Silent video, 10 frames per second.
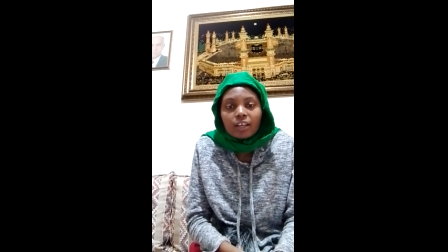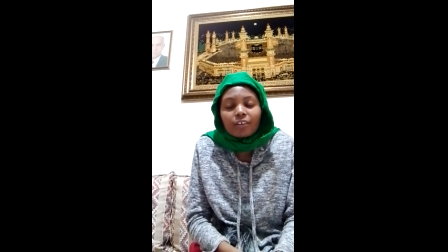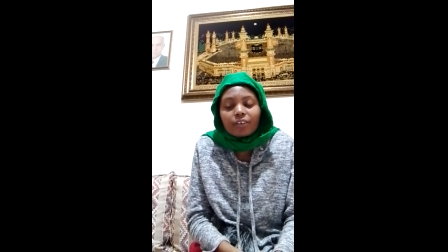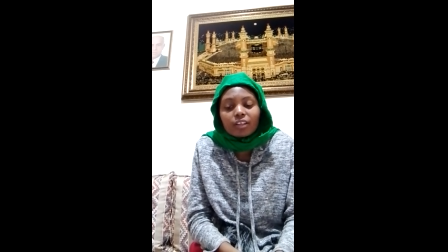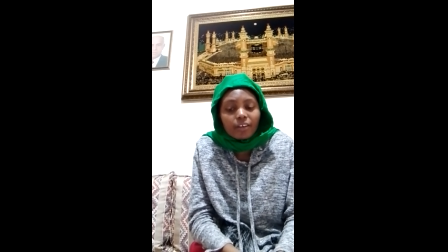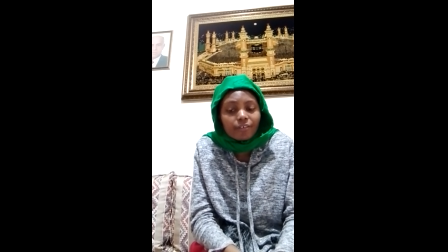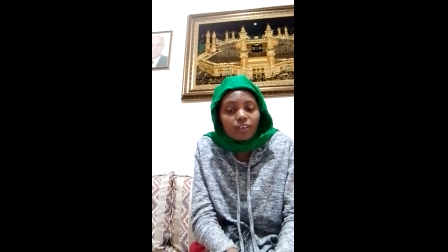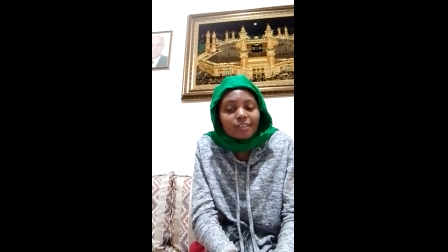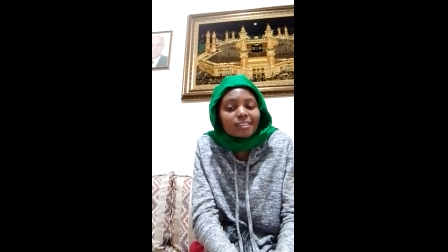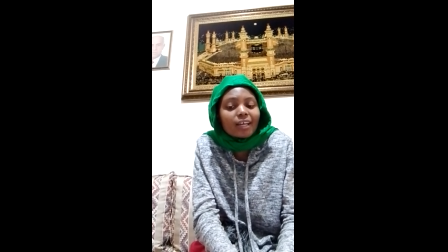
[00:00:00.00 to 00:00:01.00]
Even if
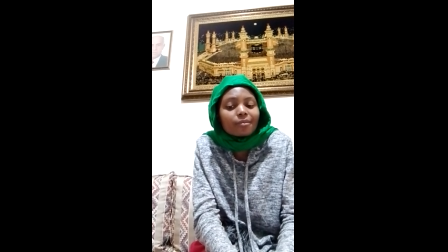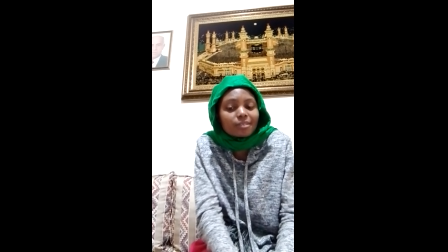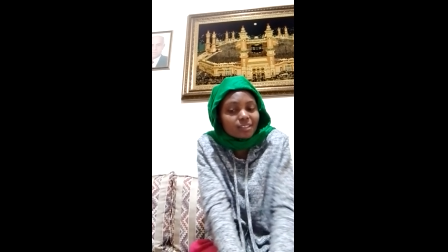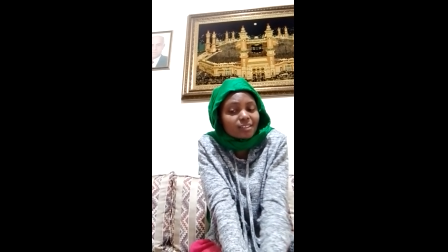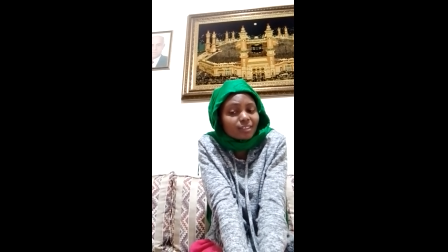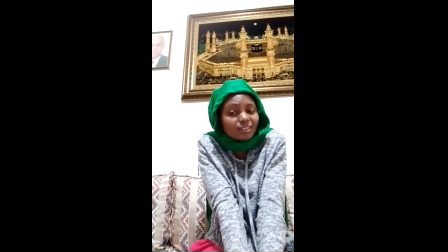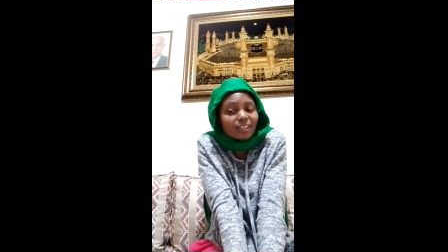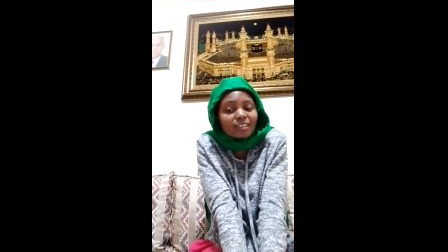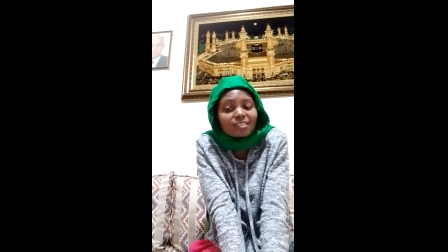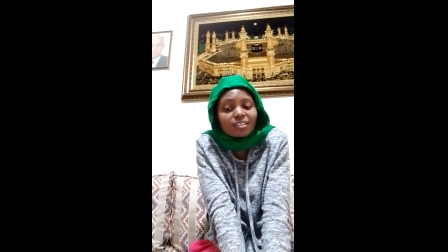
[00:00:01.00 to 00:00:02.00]
your time, Jesus
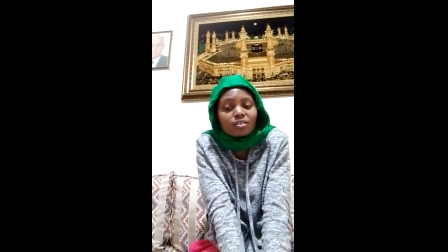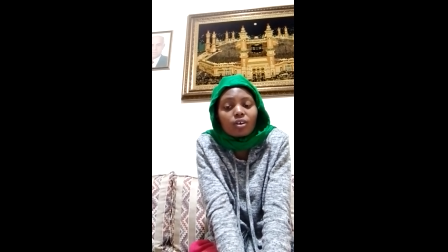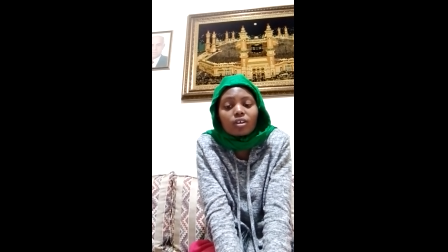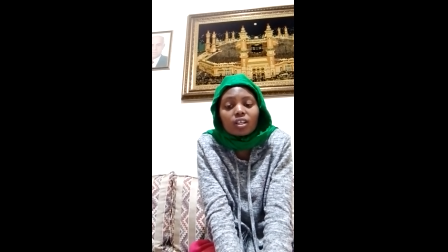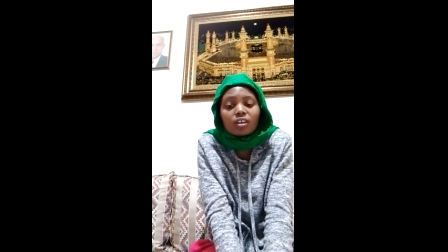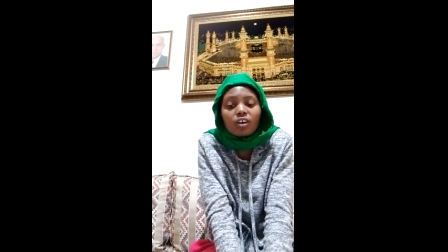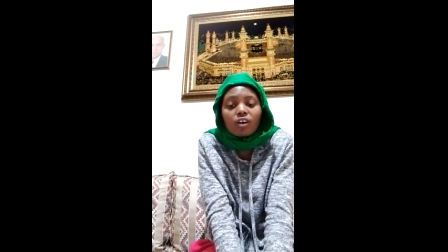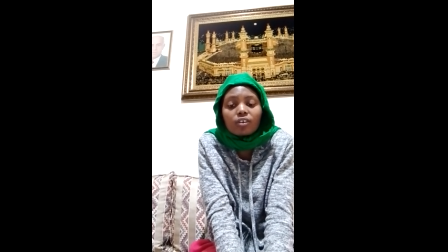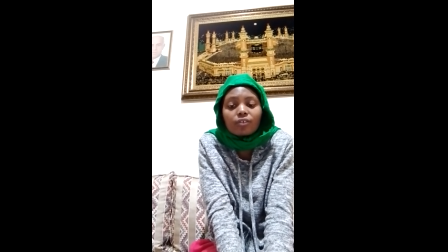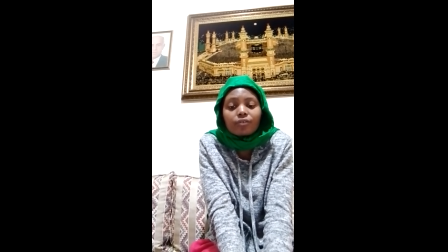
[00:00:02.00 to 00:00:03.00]
Christ is calling
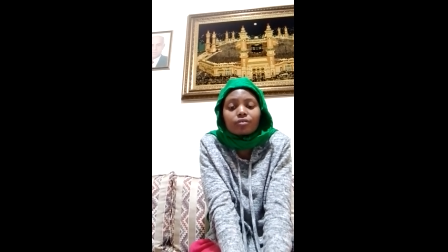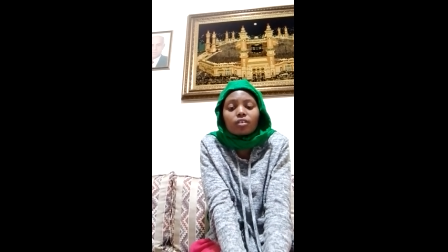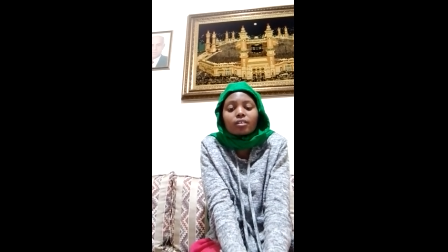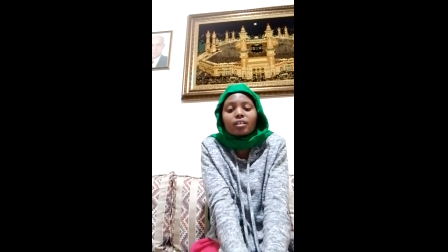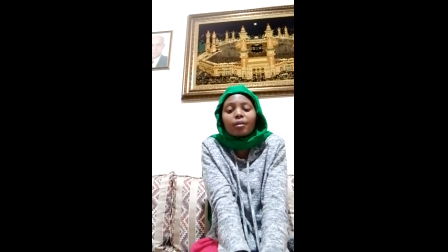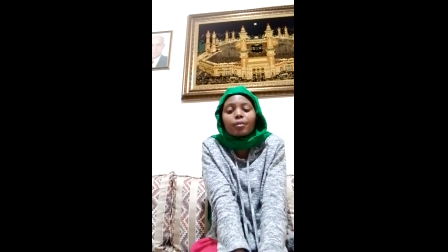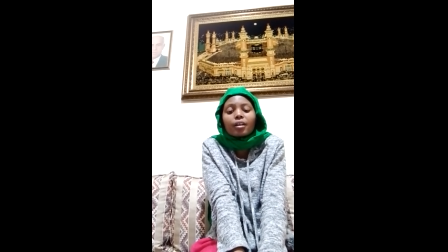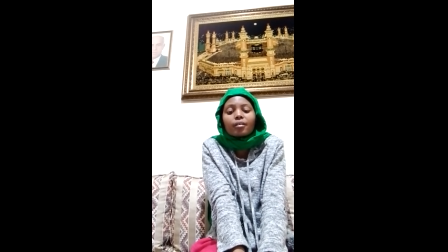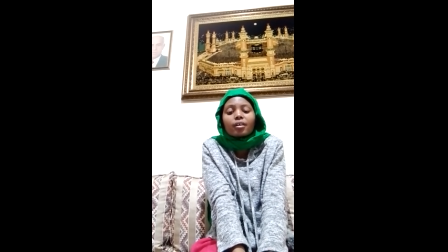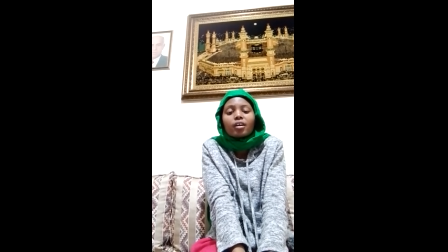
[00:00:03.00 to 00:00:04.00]
all of your time
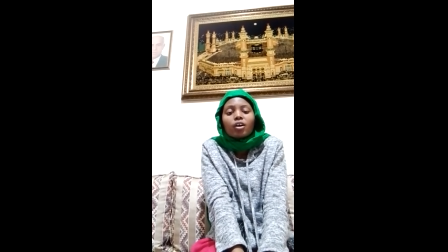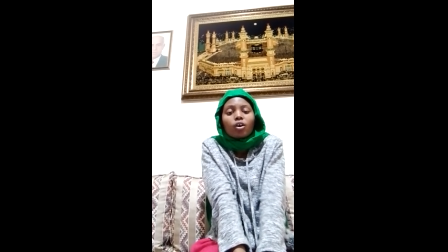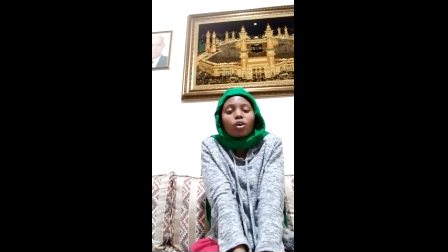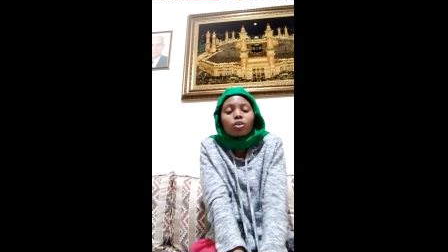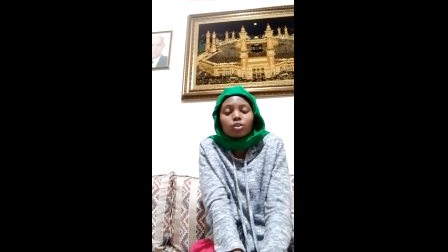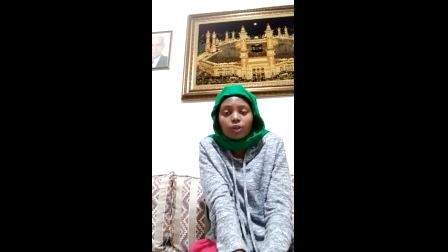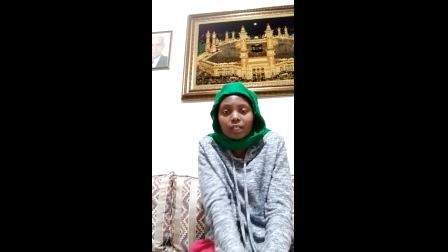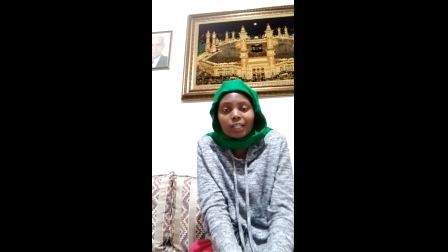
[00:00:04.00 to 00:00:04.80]
and all your